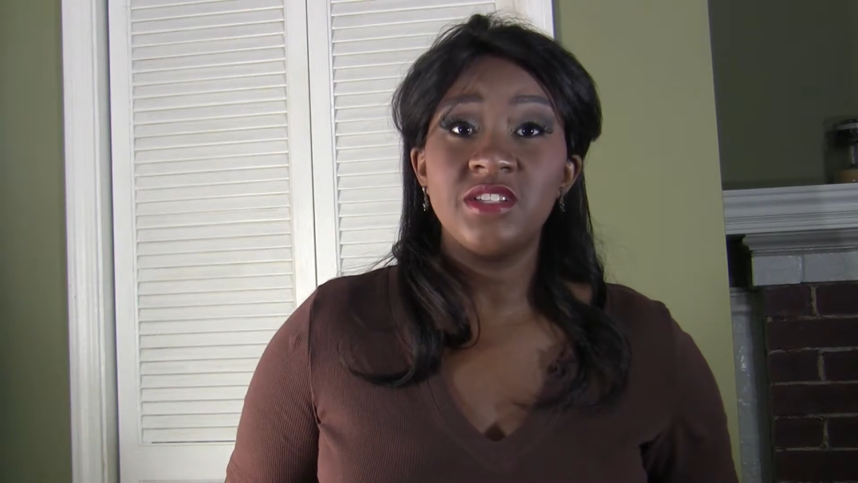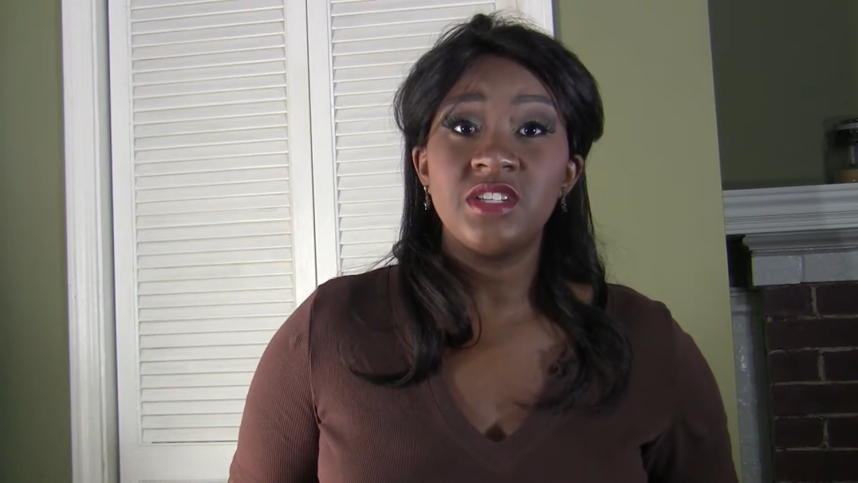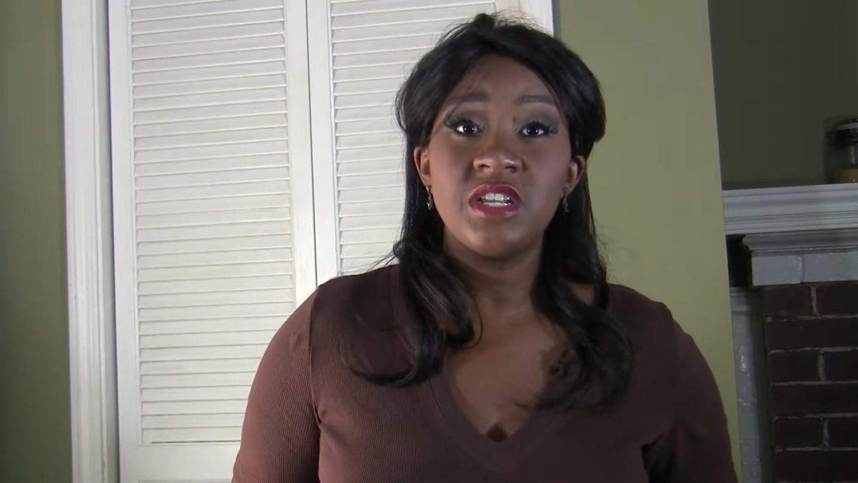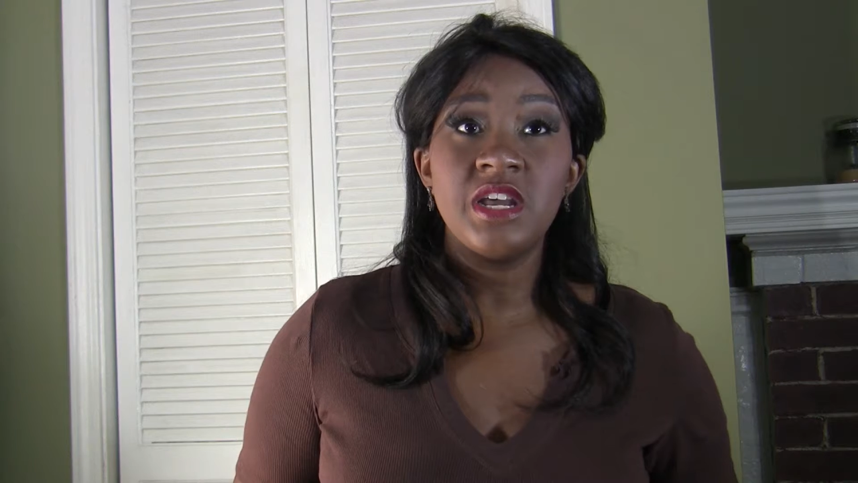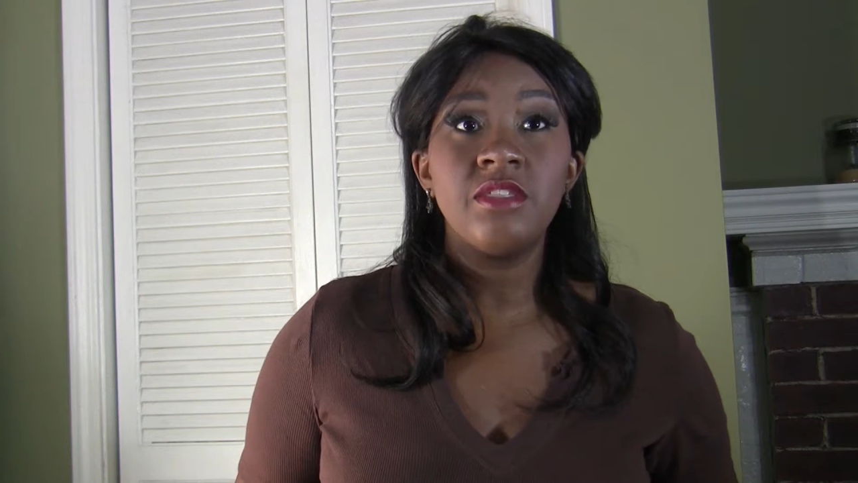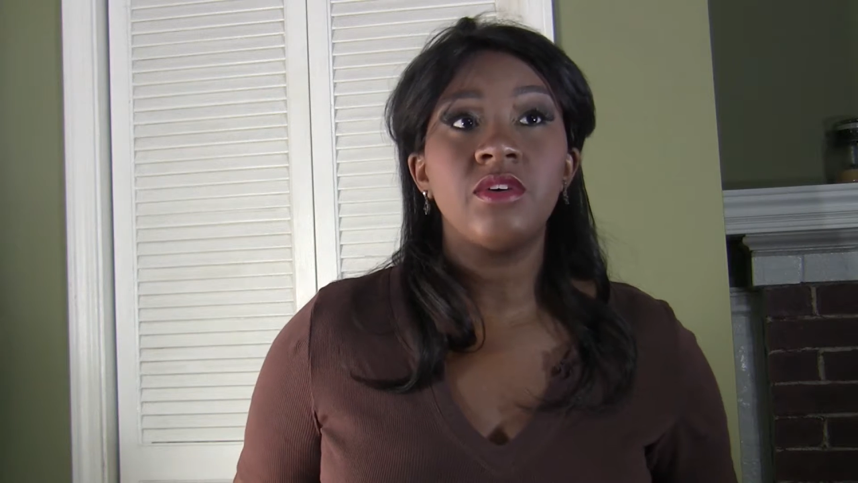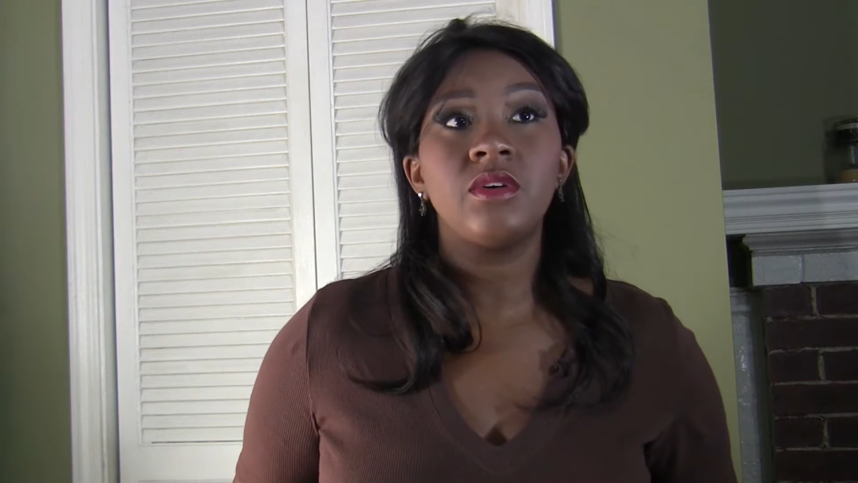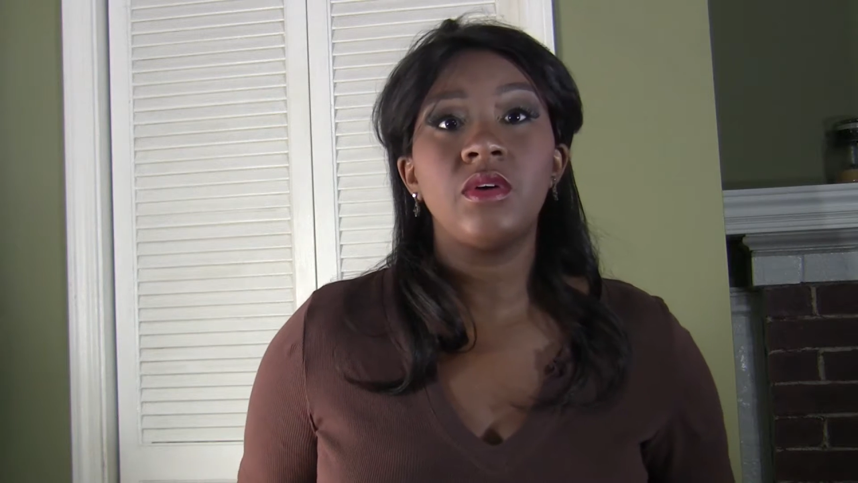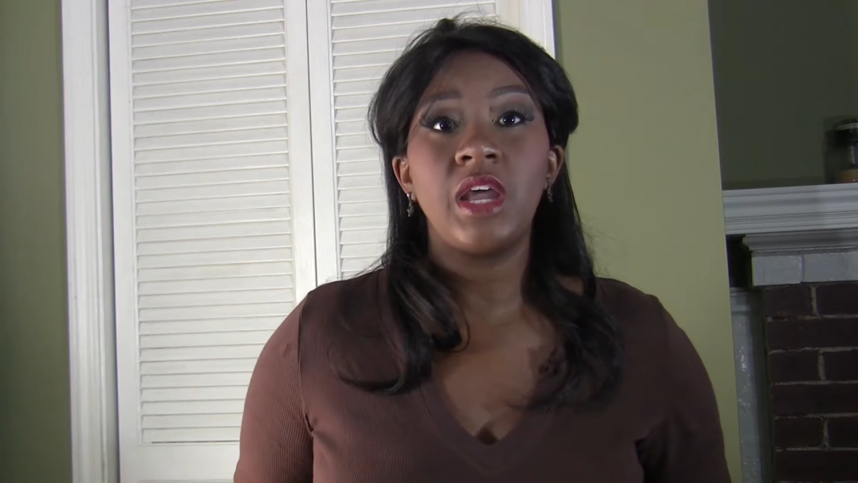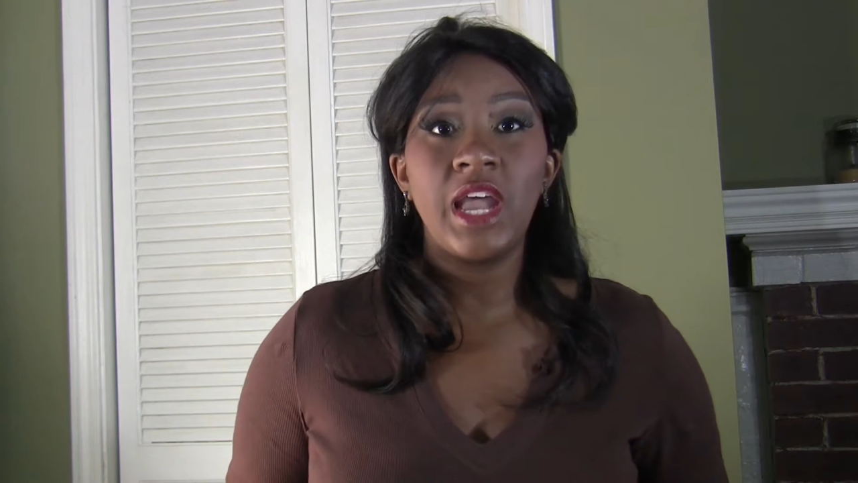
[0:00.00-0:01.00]
is
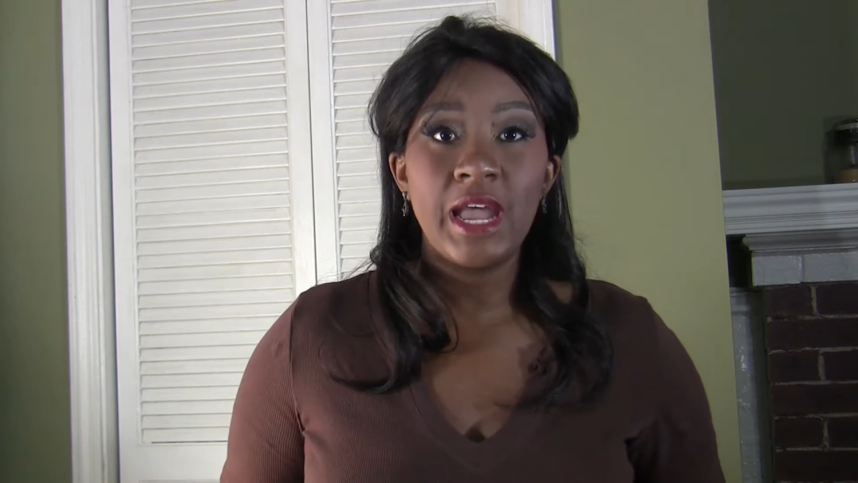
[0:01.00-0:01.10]
another